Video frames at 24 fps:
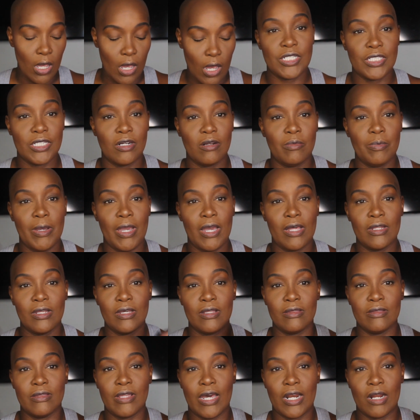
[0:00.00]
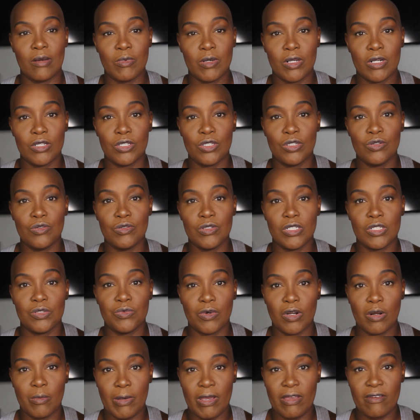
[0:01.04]
Shadow palette that I'm going to use is
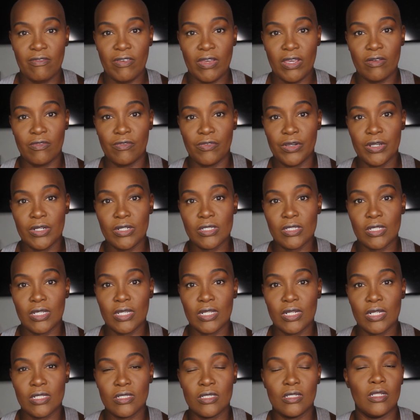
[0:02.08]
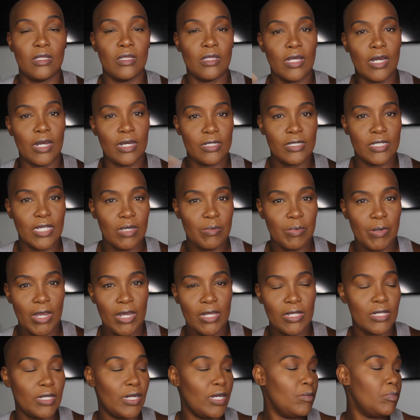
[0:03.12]
one of my favorites. It is a LATTE
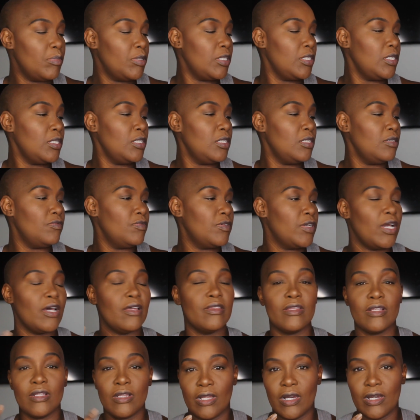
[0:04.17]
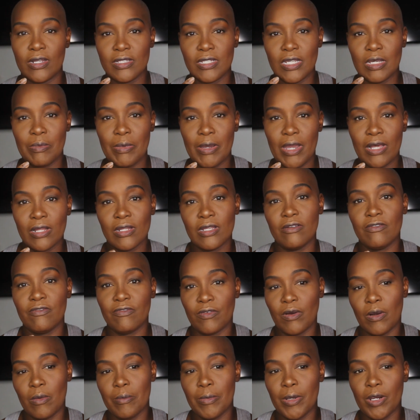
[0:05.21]
palette, I believe. Yeah, the LATTE palette
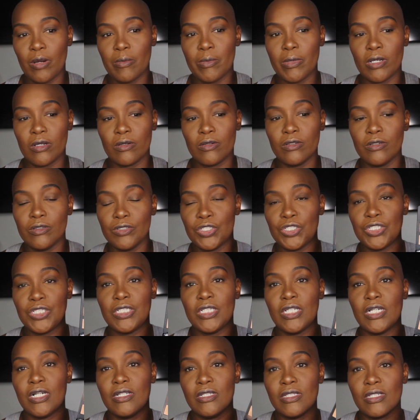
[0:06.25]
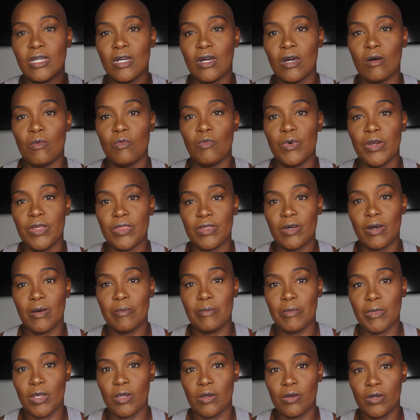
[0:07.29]
from Bare Minerals. She does come with a
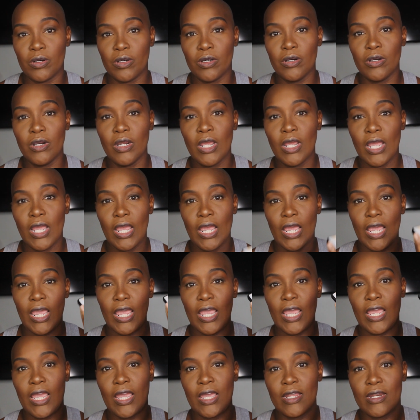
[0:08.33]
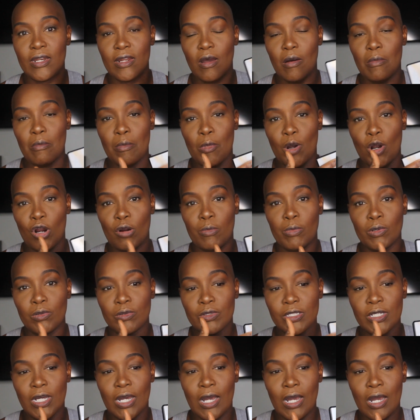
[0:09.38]
mirror and a marble
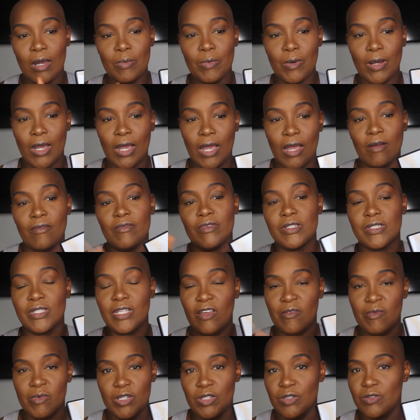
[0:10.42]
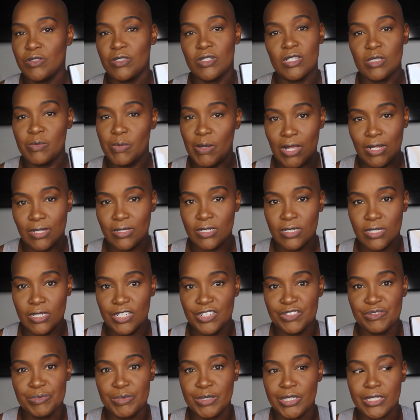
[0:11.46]
top. Obviously, I've been using this palette to
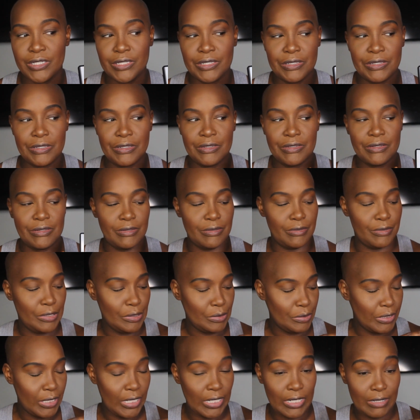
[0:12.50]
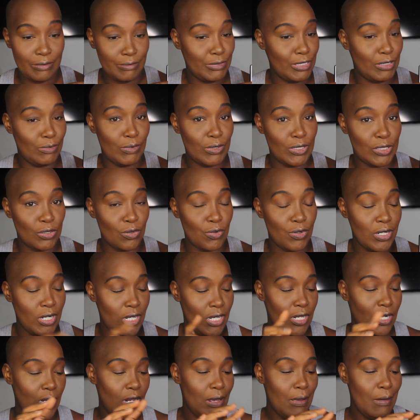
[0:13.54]
death because you can't even see what's on
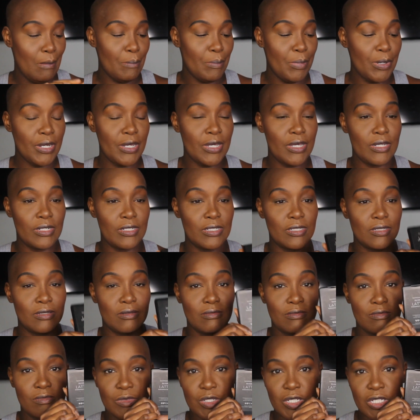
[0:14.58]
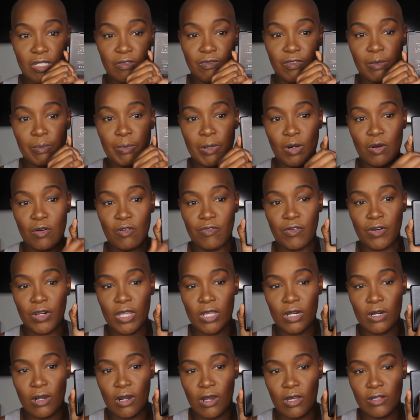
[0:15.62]
it. But just flip it over
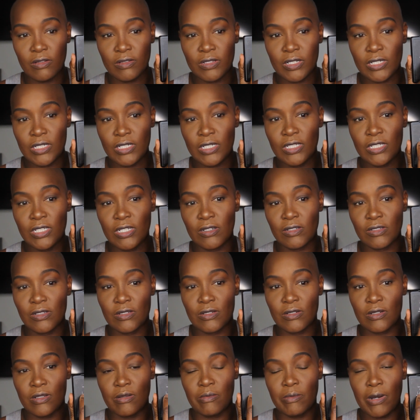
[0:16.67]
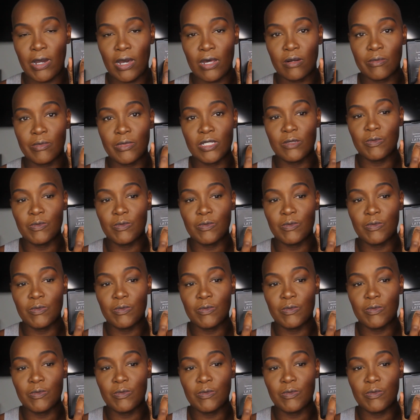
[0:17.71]
and all of the details is on the bottom.